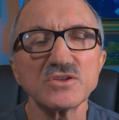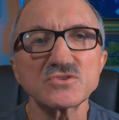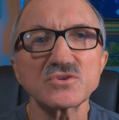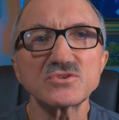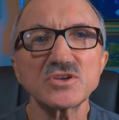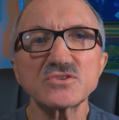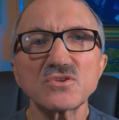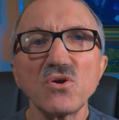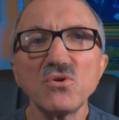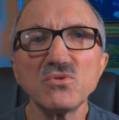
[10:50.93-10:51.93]
Suggest
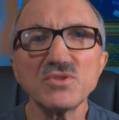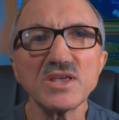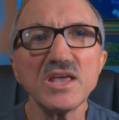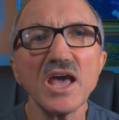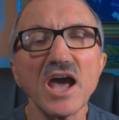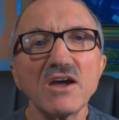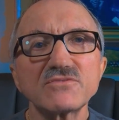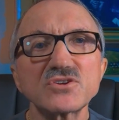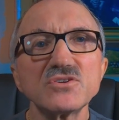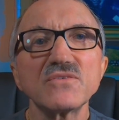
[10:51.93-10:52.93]
only
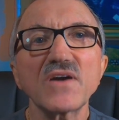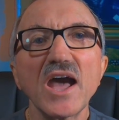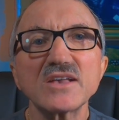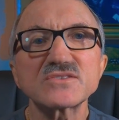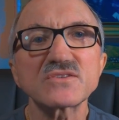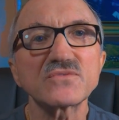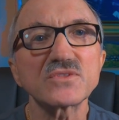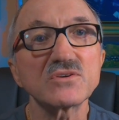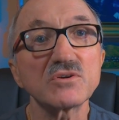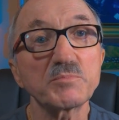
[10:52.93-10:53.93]
after you've asked for
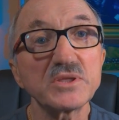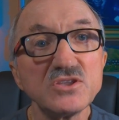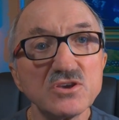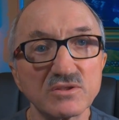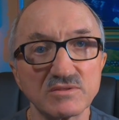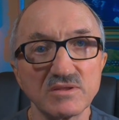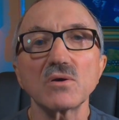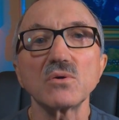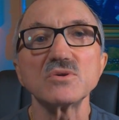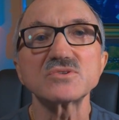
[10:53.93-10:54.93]
their opinion.
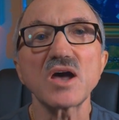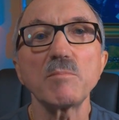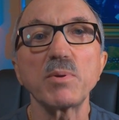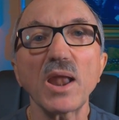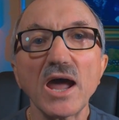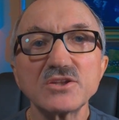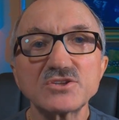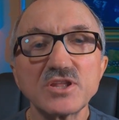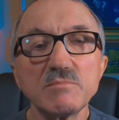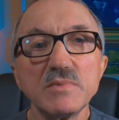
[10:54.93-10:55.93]
Always oblige
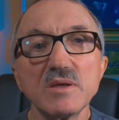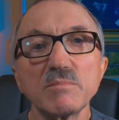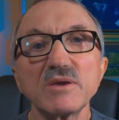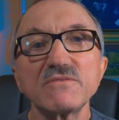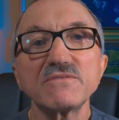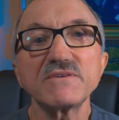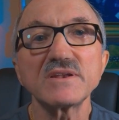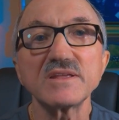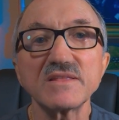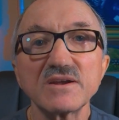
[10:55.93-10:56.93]
them by
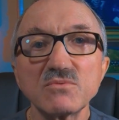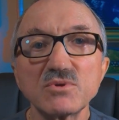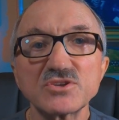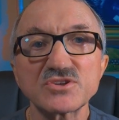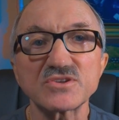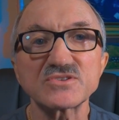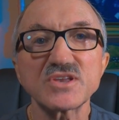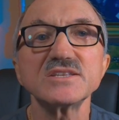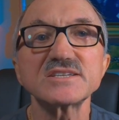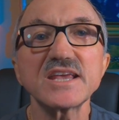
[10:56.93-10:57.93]
fulfilling their wishes.
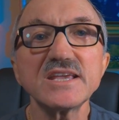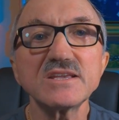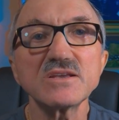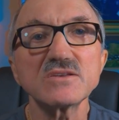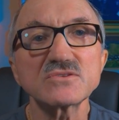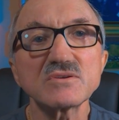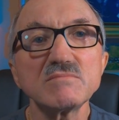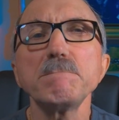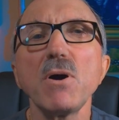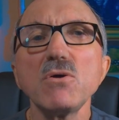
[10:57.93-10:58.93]
Take
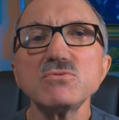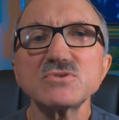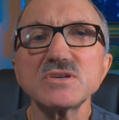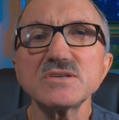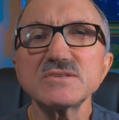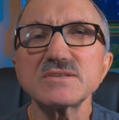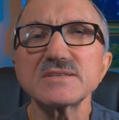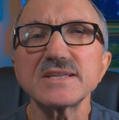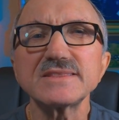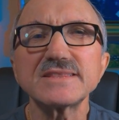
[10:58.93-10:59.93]
some poses
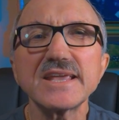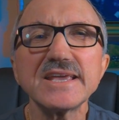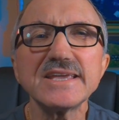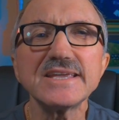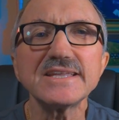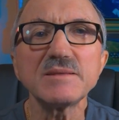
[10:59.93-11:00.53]
that they and the